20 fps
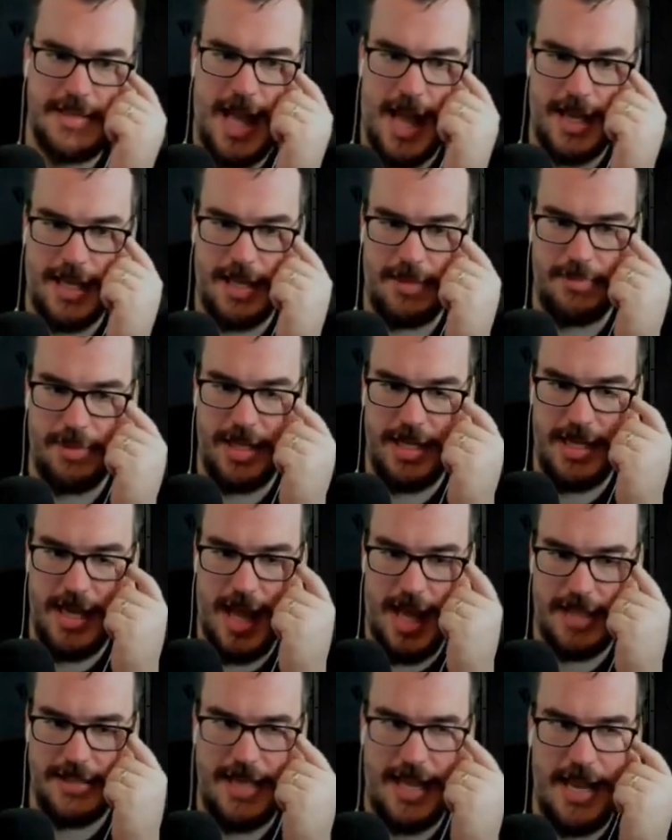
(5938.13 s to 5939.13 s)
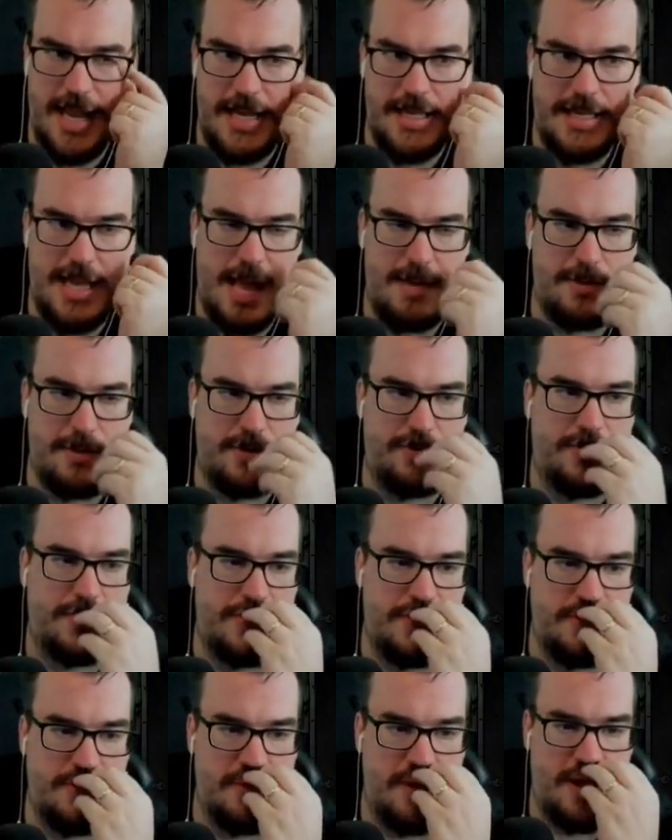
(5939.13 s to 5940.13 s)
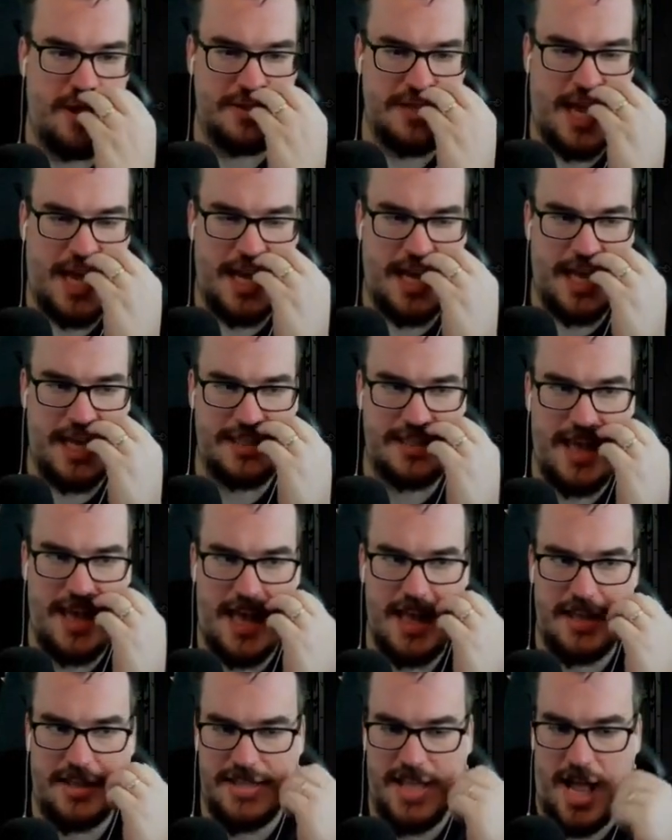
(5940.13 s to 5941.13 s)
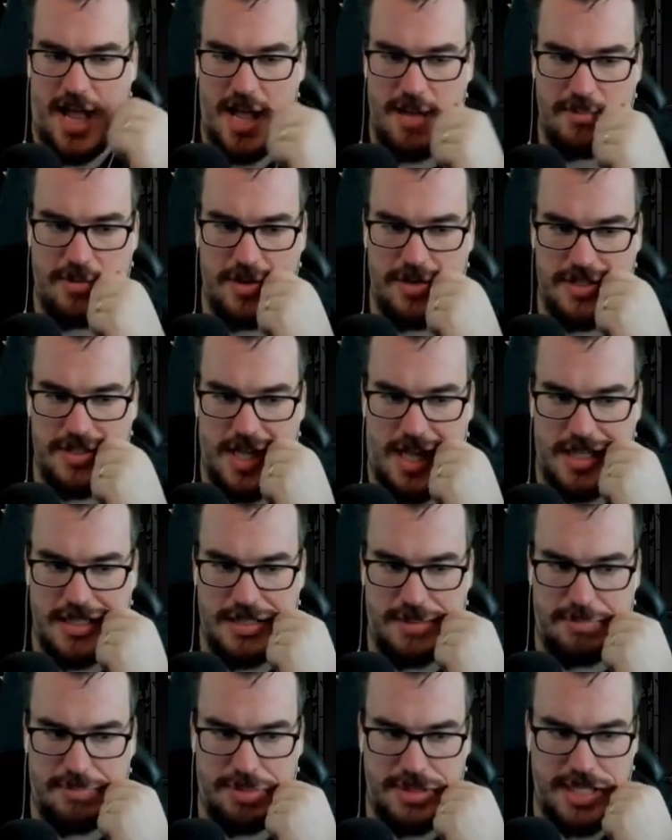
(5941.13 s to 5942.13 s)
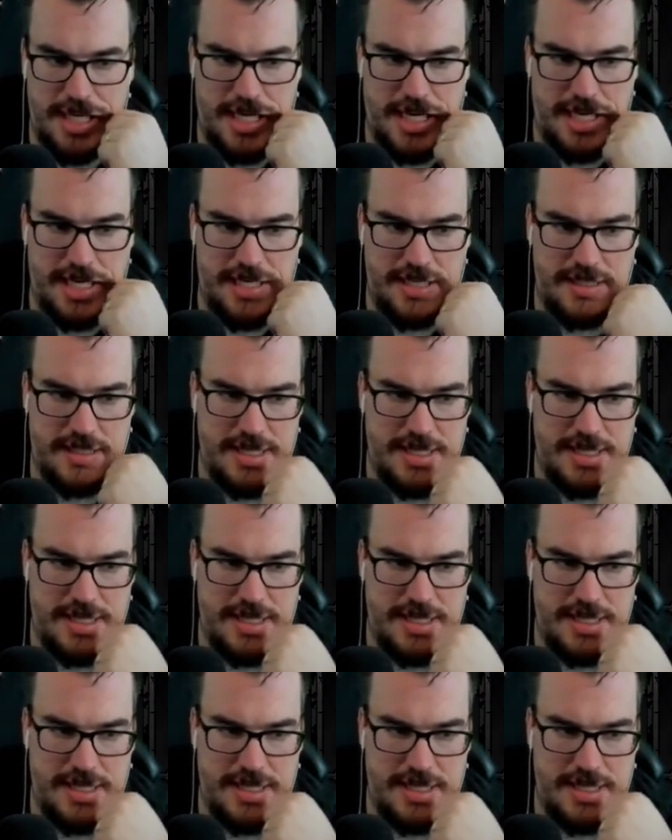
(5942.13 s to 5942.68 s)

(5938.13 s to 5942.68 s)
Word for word: Stacking bleed, yeah, it's eight damage for two rounds. I guess as time goes on, the bleeding